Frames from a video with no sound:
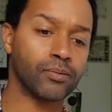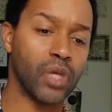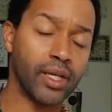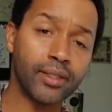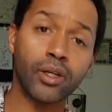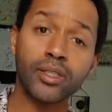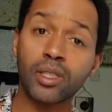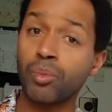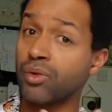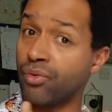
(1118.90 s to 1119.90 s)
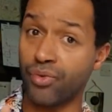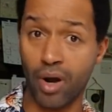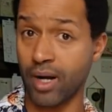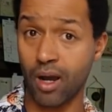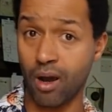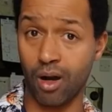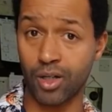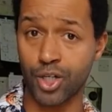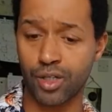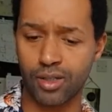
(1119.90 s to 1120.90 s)
he's going to be very
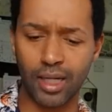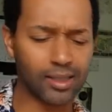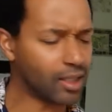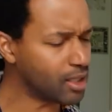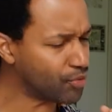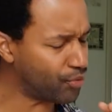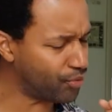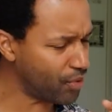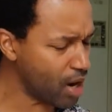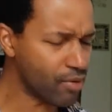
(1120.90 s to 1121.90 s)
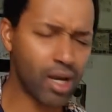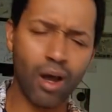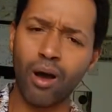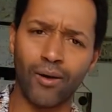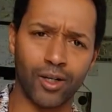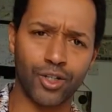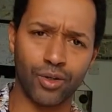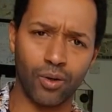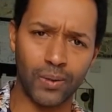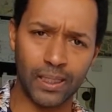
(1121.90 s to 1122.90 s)
harsh. Saturn is very harsh
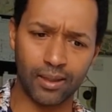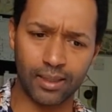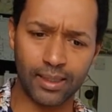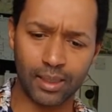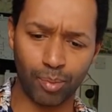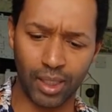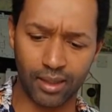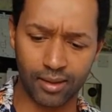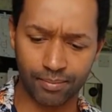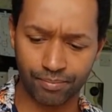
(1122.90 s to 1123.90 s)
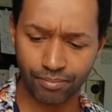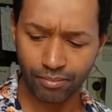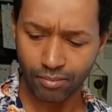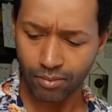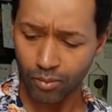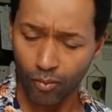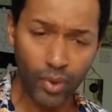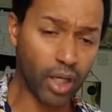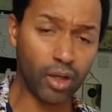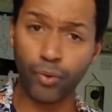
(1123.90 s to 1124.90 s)
on the undisciplined.
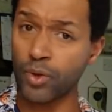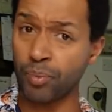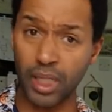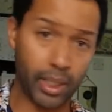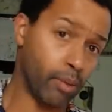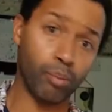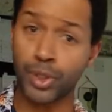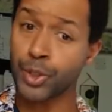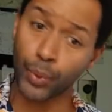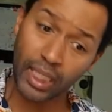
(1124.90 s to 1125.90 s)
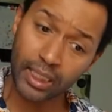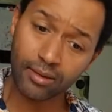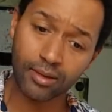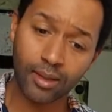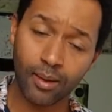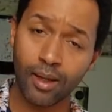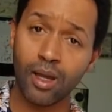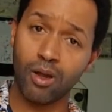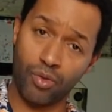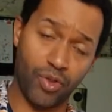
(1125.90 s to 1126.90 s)
If we've been in between,
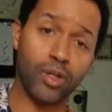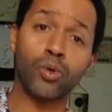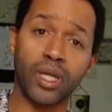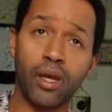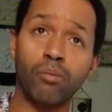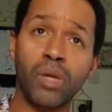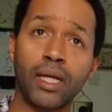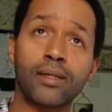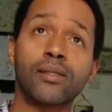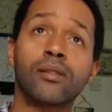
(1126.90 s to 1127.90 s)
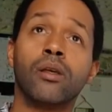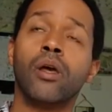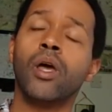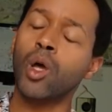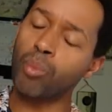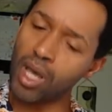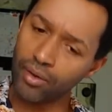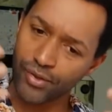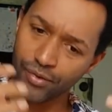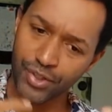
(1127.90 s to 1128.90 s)
then you'll get a mix. But
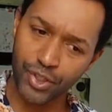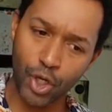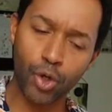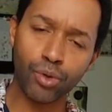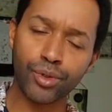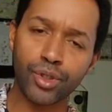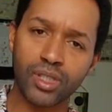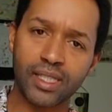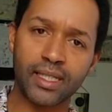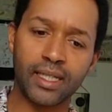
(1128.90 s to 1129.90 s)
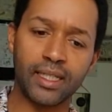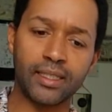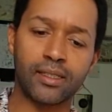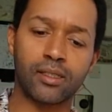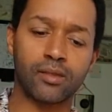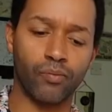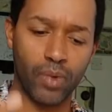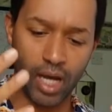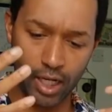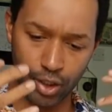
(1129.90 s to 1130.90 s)
if you've sown good seeds,
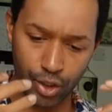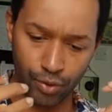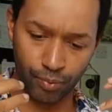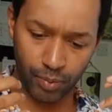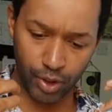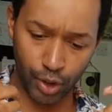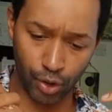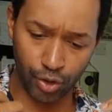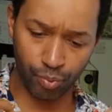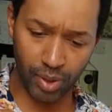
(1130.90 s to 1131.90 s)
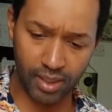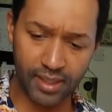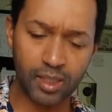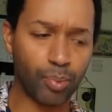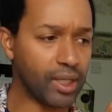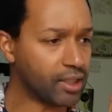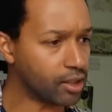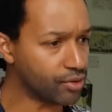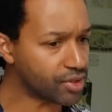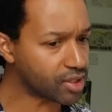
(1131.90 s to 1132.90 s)
and you've been disciplined
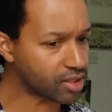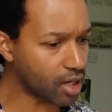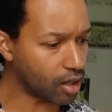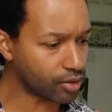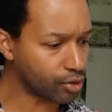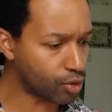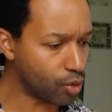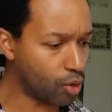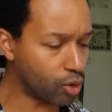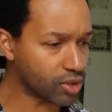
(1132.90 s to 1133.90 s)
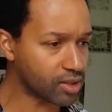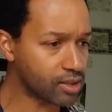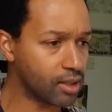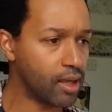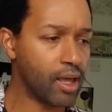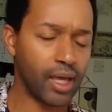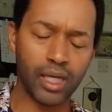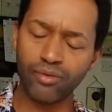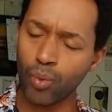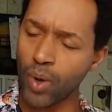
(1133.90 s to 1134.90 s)
and you stuck the course,
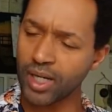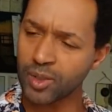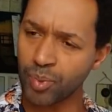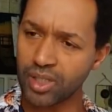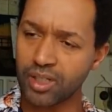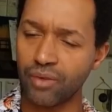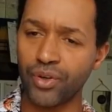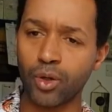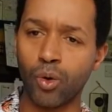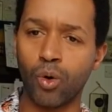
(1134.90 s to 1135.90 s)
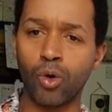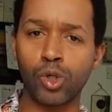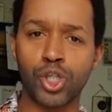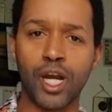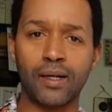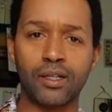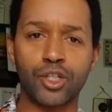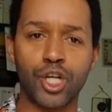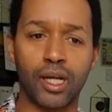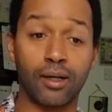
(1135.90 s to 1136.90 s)
even when it's been difficult or
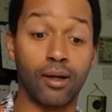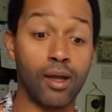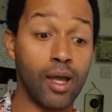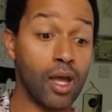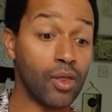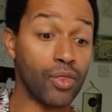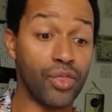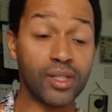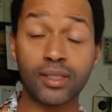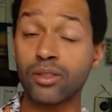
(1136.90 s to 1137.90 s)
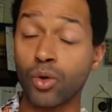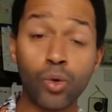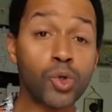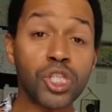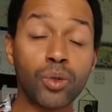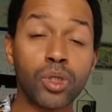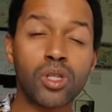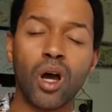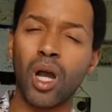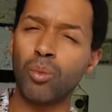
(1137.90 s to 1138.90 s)
challenging, this is also a
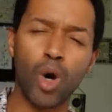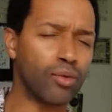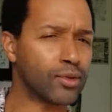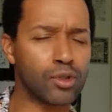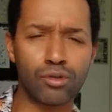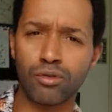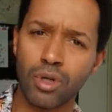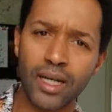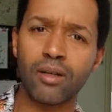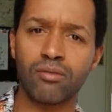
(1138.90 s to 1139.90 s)
time of great